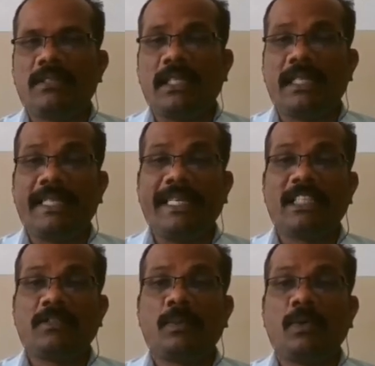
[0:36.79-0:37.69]
that
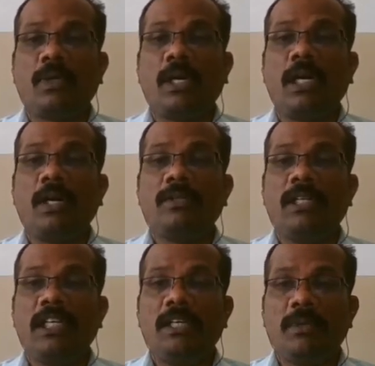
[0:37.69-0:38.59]
explore how the
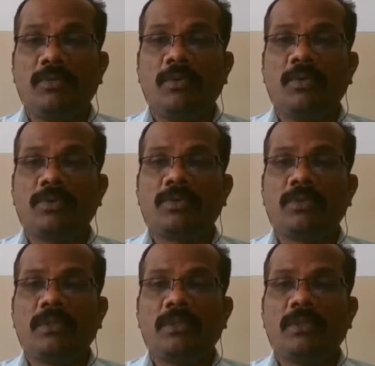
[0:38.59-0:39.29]
labor force